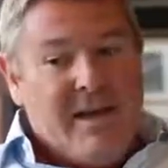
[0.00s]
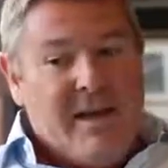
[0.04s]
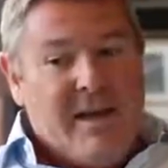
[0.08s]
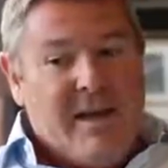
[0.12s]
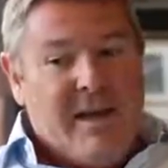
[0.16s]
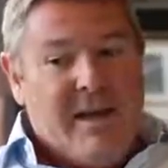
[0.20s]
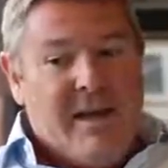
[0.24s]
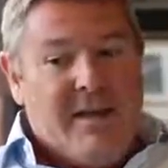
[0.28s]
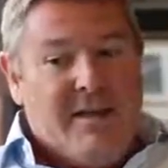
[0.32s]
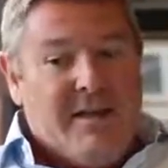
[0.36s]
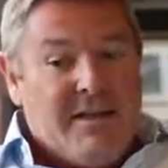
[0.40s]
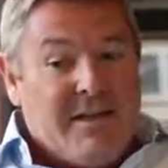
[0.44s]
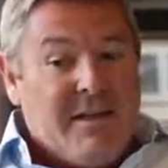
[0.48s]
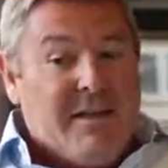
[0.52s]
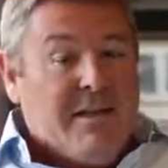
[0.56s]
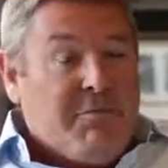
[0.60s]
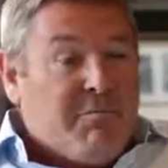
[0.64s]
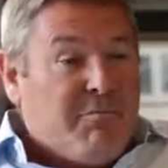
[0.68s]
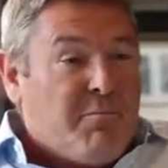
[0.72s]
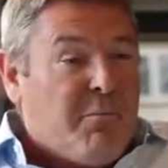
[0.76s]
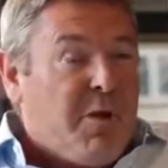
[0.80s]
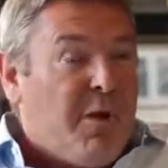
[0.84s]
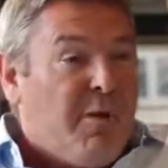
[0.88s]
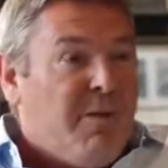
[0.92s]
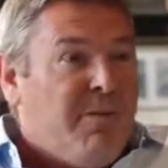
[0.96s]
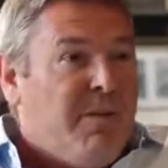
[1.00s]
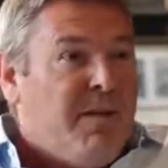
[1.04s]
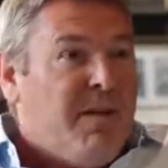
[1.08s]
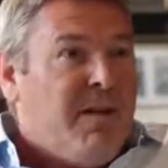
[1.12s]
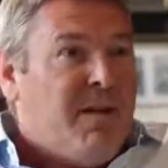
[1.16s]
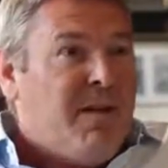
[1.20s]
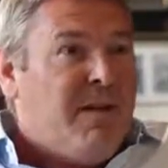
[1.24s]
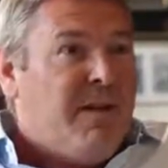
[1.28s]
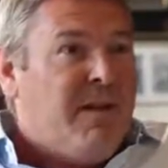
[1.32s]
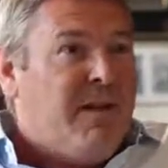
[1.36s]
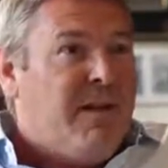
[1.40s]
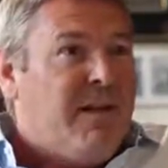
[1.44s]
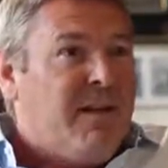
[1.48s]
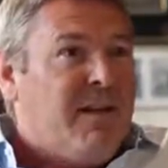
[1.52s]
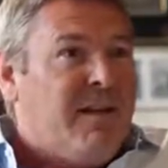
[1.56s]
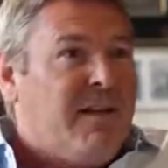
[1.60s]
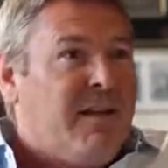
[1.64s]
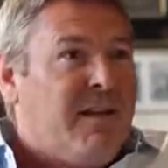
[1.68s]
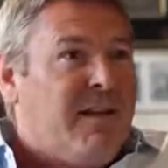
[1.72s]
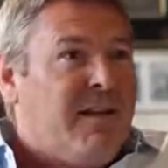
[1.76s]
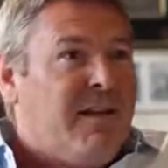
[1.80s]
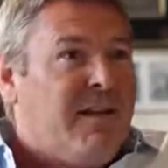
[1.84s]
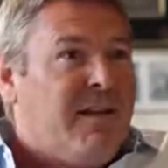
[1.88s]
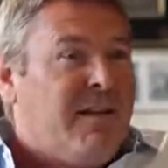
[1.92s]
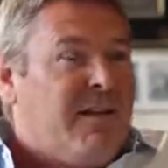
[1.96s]
And probably
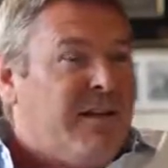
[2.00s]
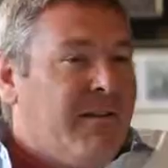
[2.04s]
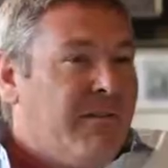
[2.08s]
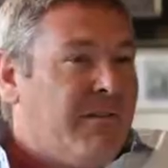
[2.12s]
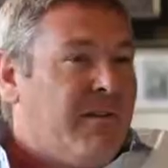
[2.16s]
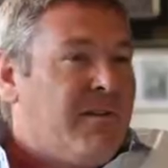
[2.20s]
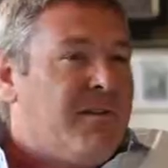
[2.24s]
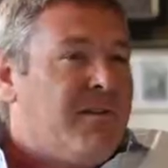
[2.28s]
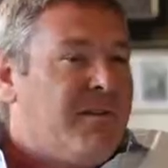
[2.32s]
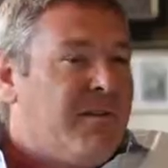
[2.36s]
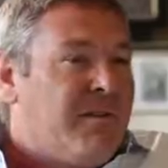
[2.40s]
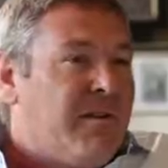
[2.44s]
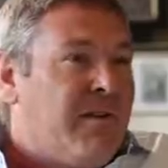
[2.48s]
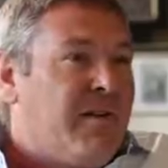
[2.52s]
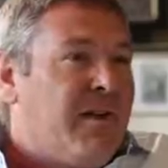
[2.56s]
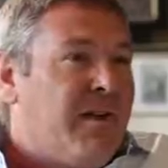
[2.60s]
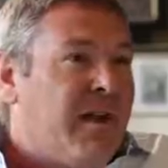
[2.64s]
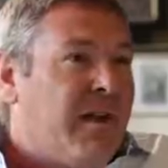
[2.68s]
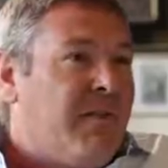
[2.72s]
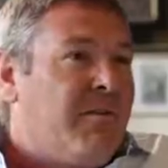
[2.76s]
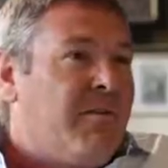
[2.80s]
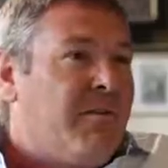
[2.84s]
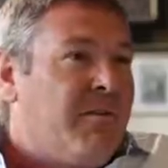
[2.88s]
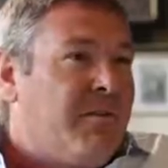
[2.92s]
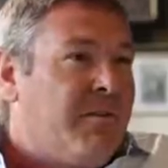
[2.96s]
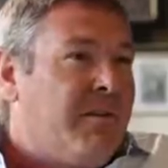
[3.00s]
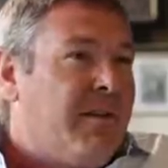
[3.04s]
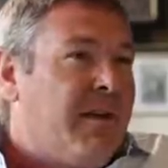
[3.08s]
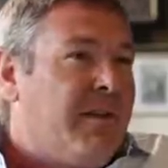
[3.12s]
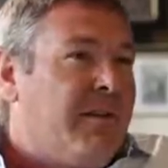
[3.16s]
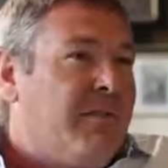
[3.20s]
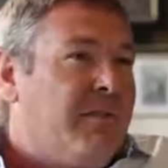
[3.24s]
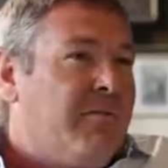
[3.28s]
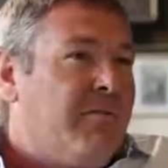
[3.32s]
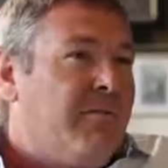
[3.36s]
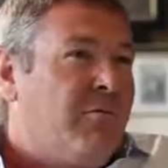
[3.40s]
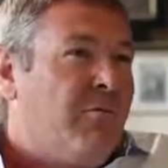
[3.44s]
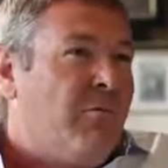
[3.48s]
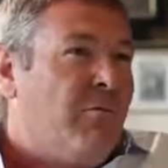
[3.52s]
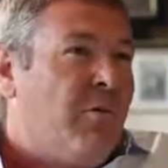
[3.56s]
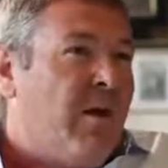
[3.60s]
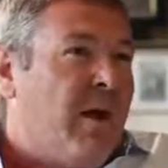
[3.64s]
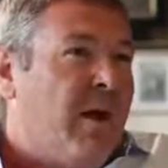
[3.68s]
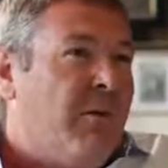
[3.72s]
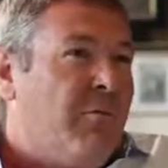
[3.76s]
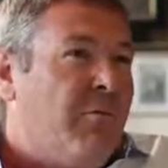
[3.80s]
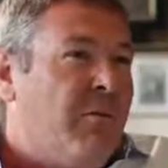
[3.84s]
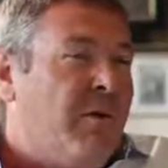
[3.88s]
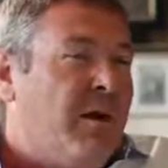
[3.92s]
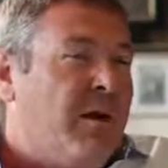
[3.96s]
this is another thing why
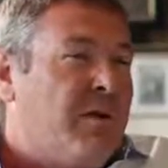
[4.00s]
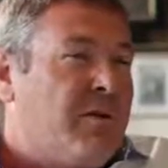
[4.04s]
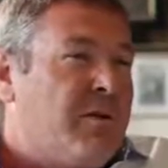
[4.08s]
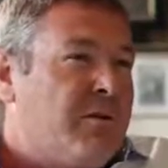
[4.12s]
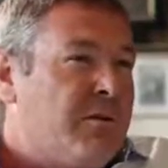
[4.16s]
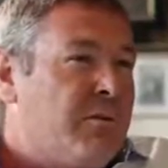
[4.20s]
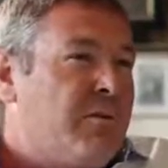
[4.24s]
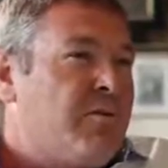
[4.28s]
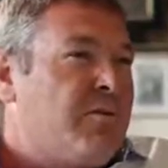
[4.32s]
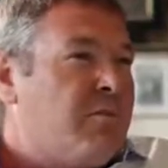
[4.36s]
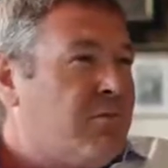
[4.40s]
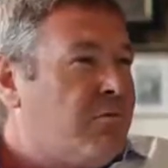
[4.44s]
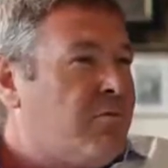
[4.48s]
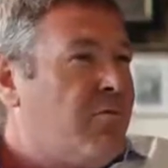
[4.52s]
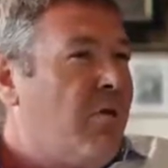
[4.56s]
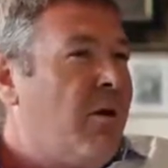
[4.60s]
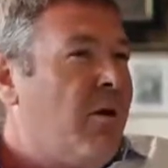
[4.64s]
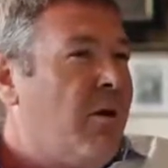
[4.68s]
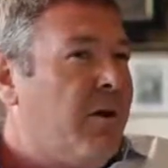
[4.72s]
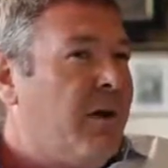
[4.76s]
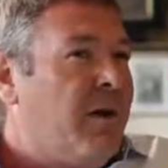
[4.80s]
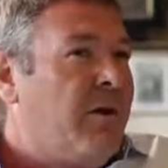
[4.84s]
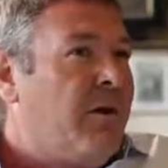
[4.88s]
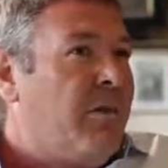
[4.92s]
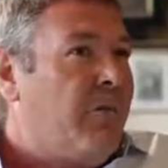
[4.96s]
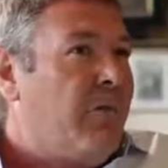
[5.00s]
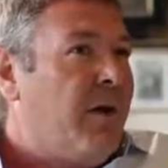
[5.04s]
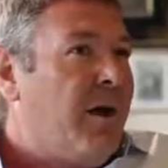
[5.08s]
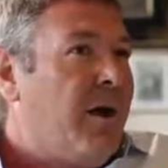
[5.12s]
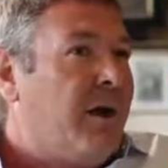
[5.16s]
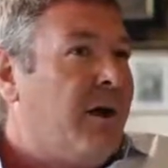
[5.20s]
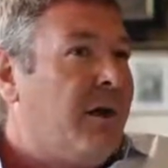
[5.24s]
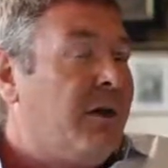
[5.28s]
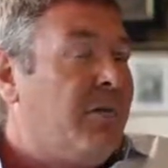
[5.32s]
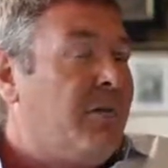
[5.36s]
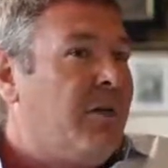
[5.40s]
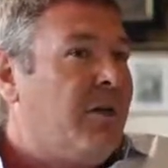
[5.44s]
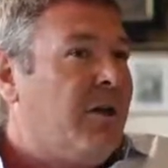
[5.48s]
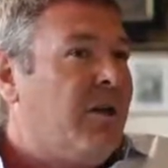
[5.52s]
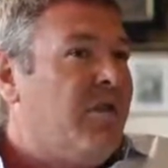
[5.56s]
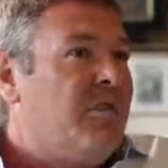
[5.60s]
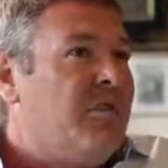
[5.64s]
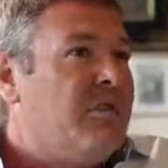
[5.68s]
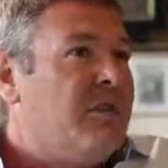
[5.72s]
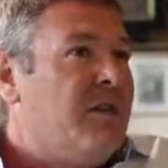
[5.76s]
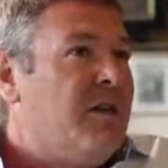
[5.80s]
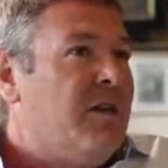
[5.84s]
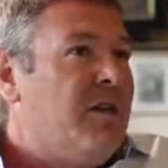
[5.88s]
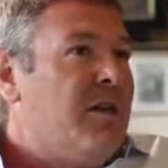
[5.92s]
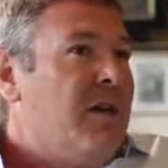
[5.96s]
we are so strong in the market,
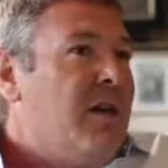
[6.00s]
because